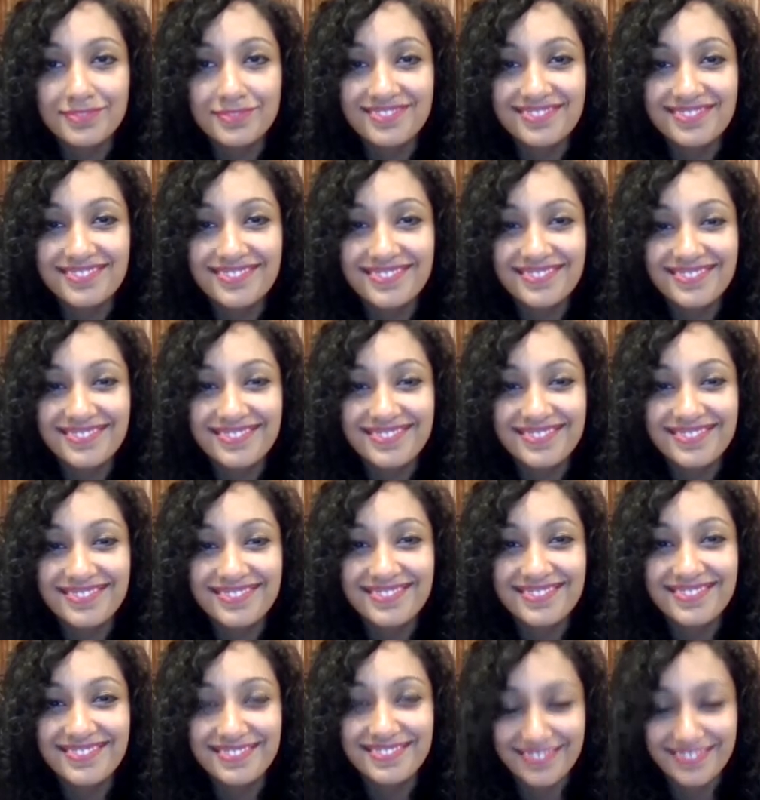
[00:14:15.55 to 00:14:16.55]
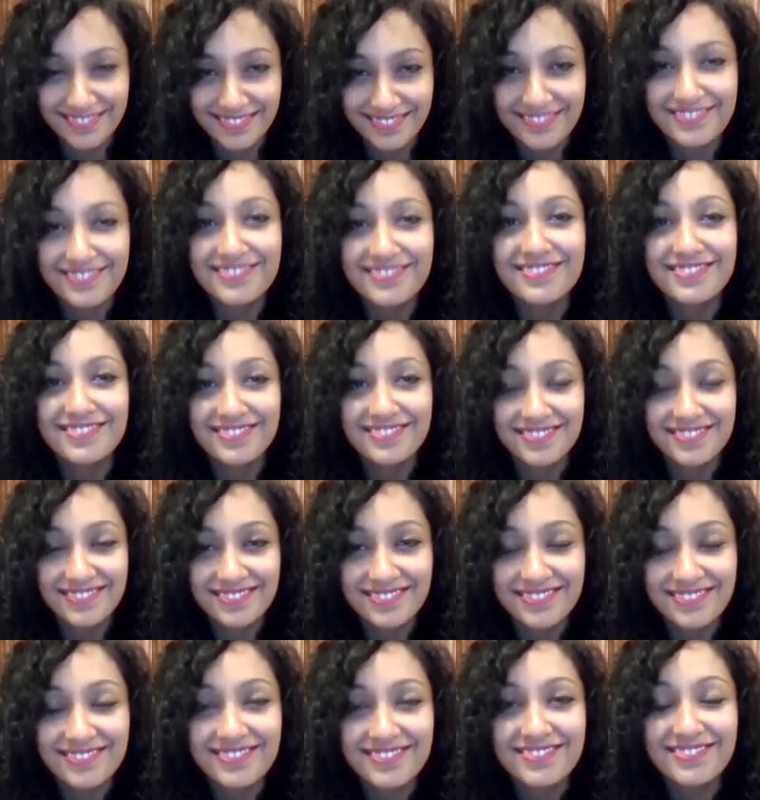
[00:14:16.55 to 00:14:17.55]

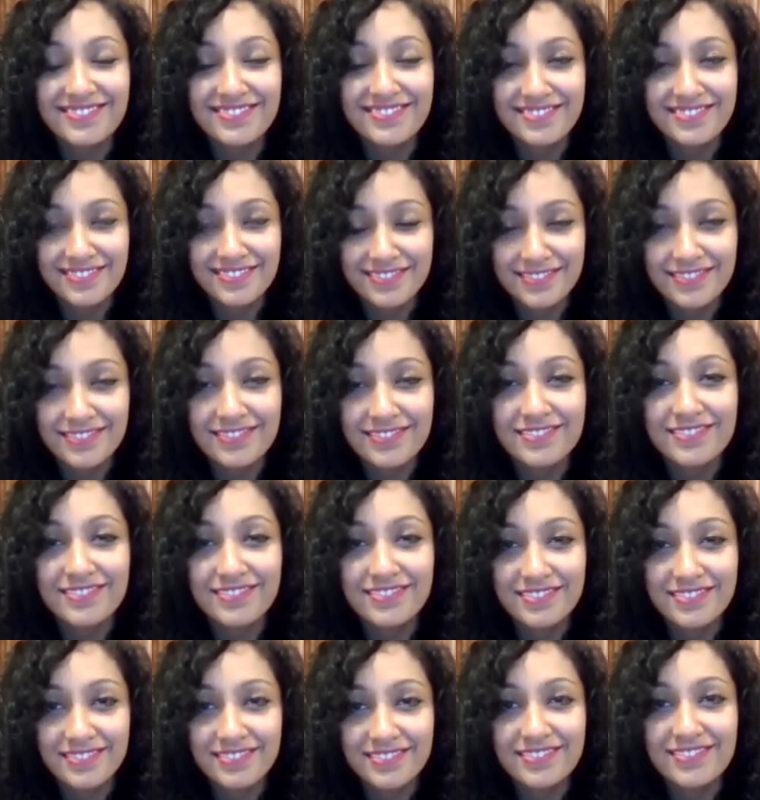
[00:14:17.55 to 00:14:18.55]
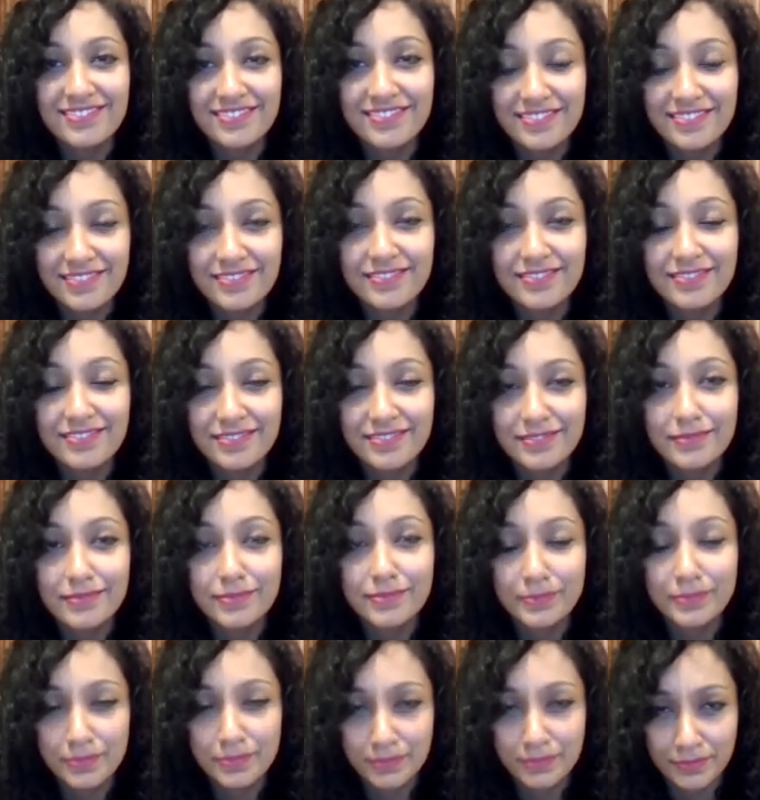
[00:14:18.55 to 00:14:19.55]

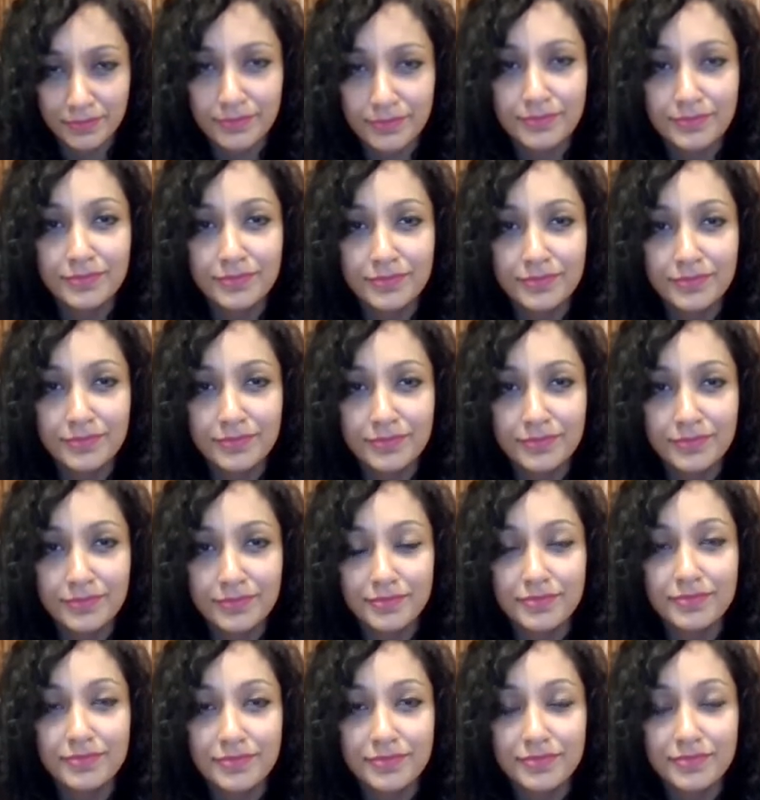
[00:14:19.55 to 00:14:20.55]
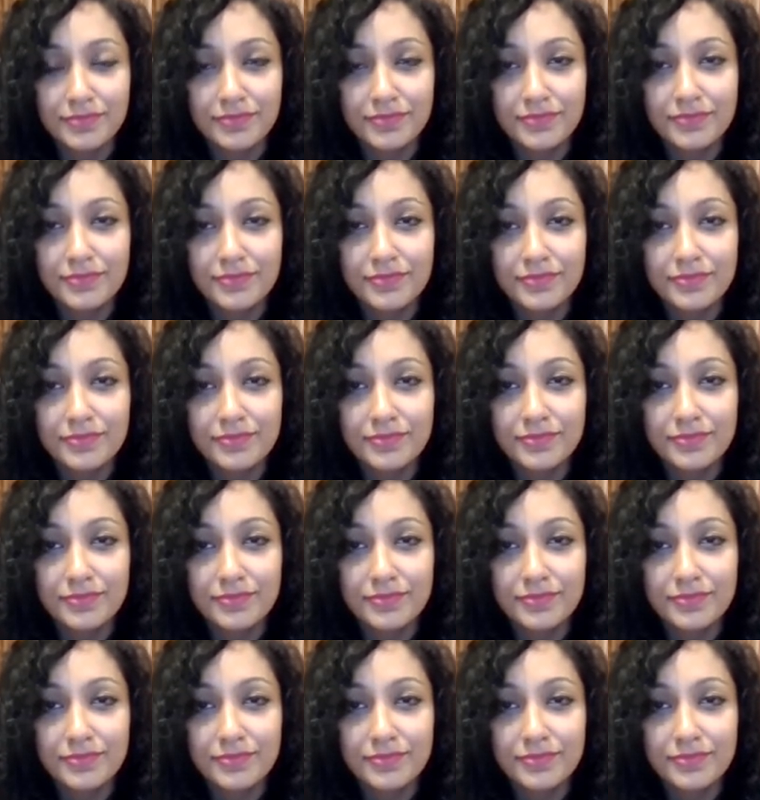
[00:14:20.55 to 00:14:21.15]
[no speech]